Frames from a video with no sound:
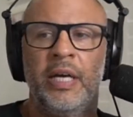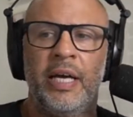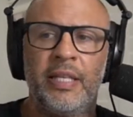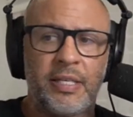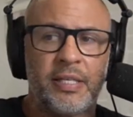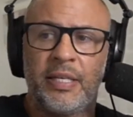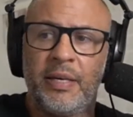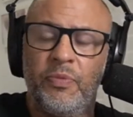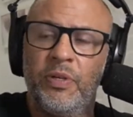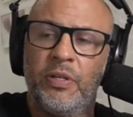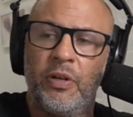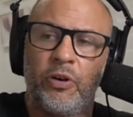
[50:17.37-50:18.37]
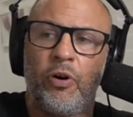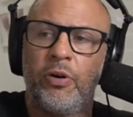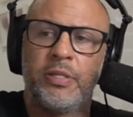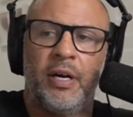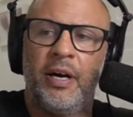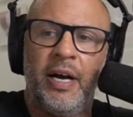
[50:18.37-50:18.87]
And it's the same with like
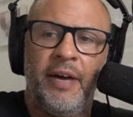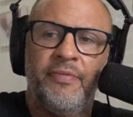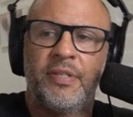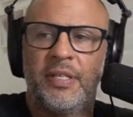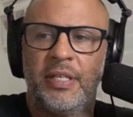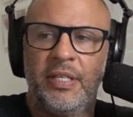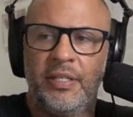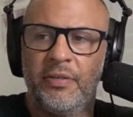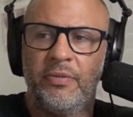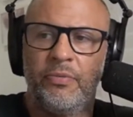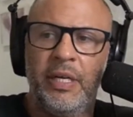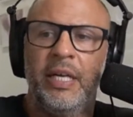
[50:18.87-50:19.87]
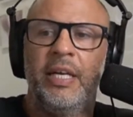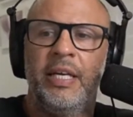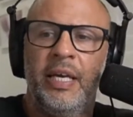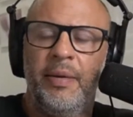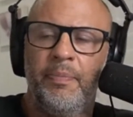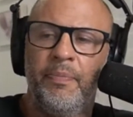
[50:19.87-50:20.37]
Costa. I haven't seen really
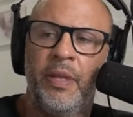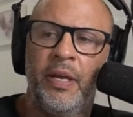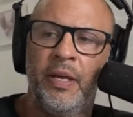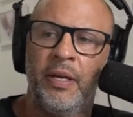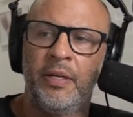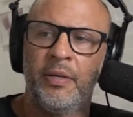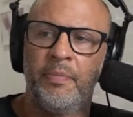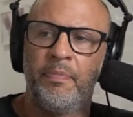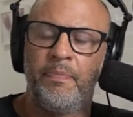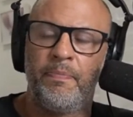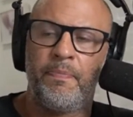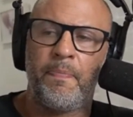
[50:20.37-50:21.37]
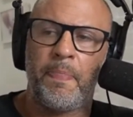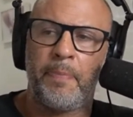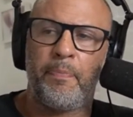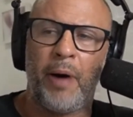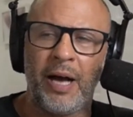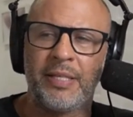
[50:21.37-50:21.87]
him
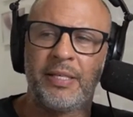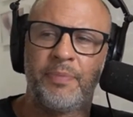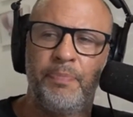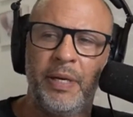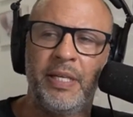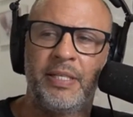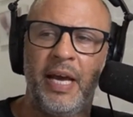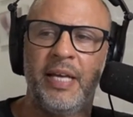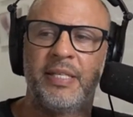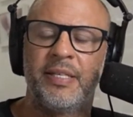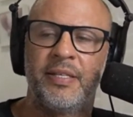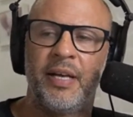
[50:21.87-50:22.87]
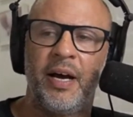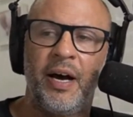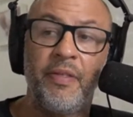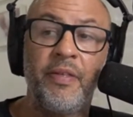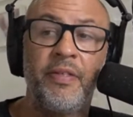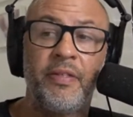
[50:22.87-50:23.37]
pass big tests.
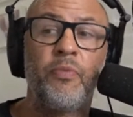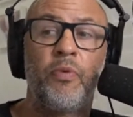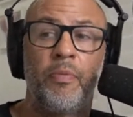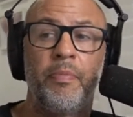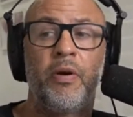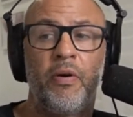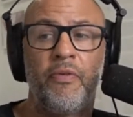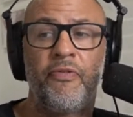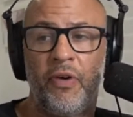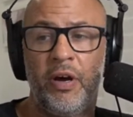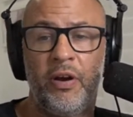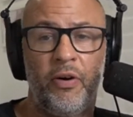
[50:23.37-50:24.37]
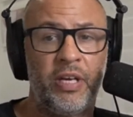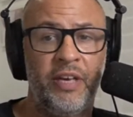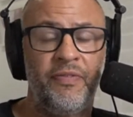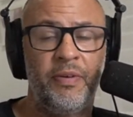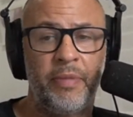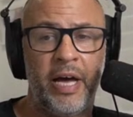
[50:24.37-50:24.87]
Other than the Romero fight, I'll
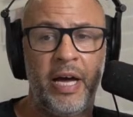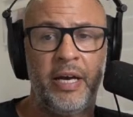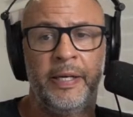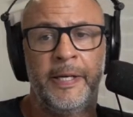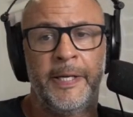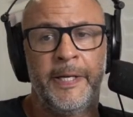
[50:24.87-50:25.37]
give him that.